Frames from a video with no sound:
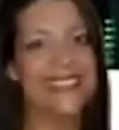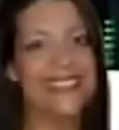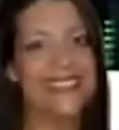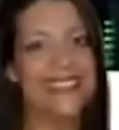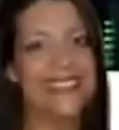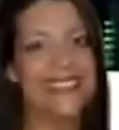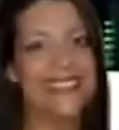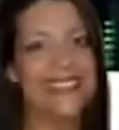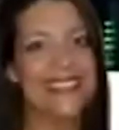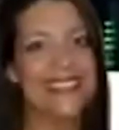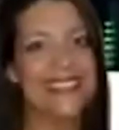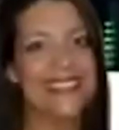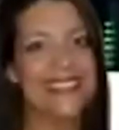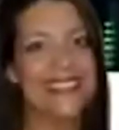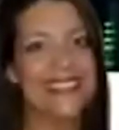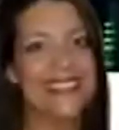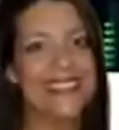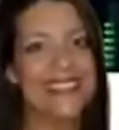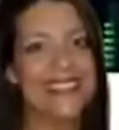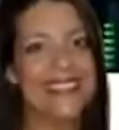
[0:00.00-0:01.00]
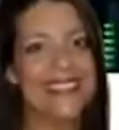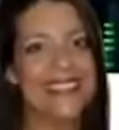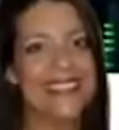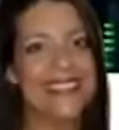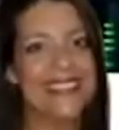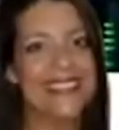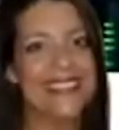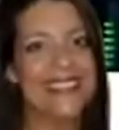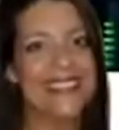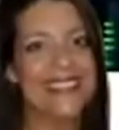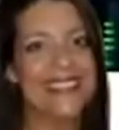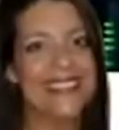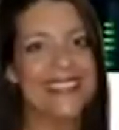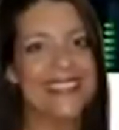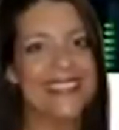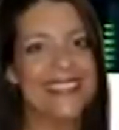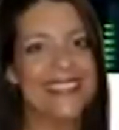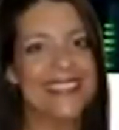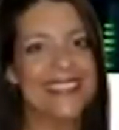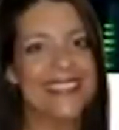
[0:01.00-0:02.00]

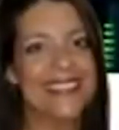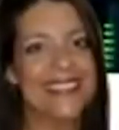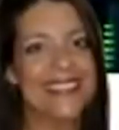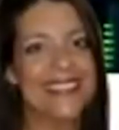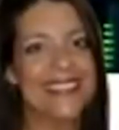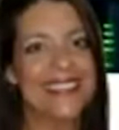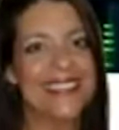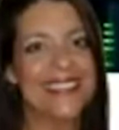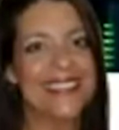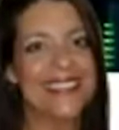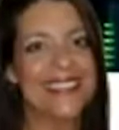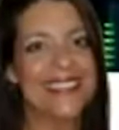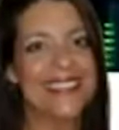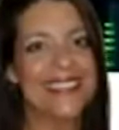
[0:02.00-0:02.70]
This person isn't speaking.